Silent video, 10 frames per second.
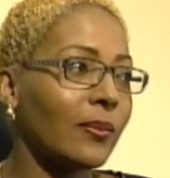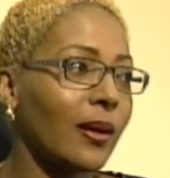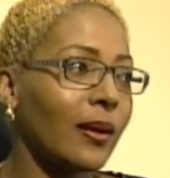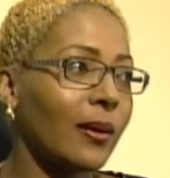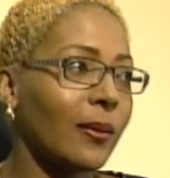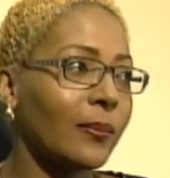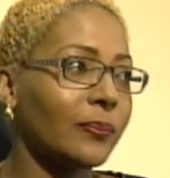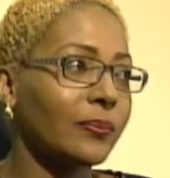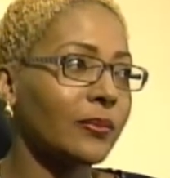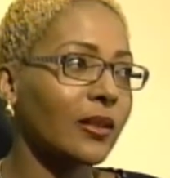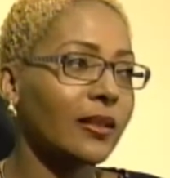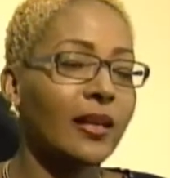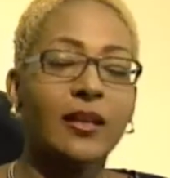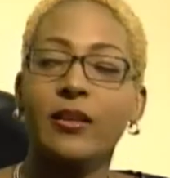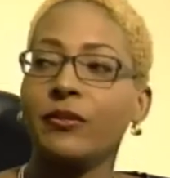um,
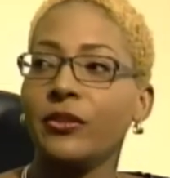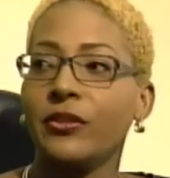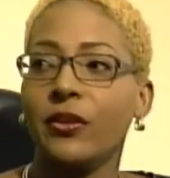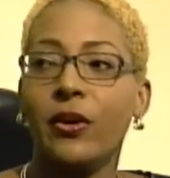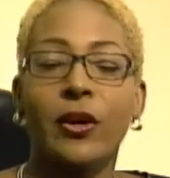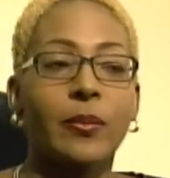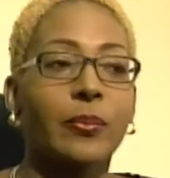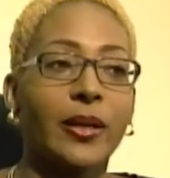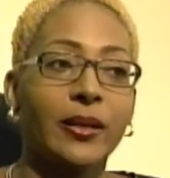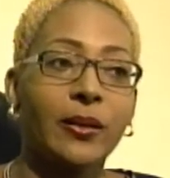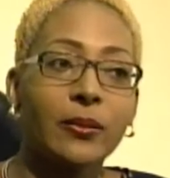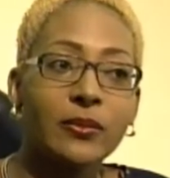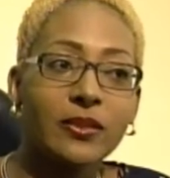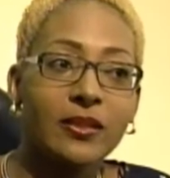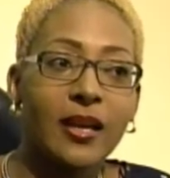that covers our
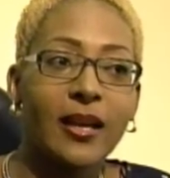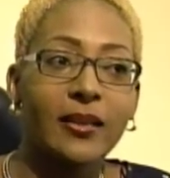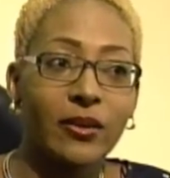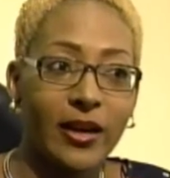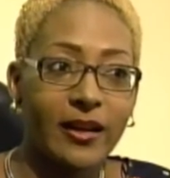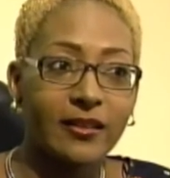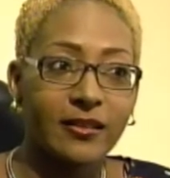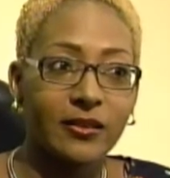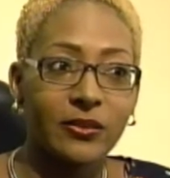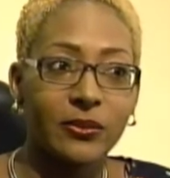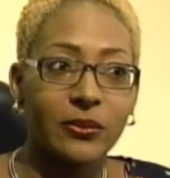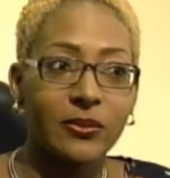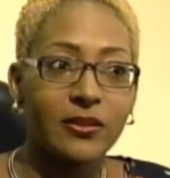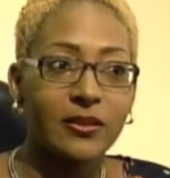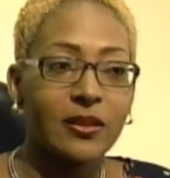breakdowns and our accident
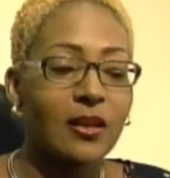tows.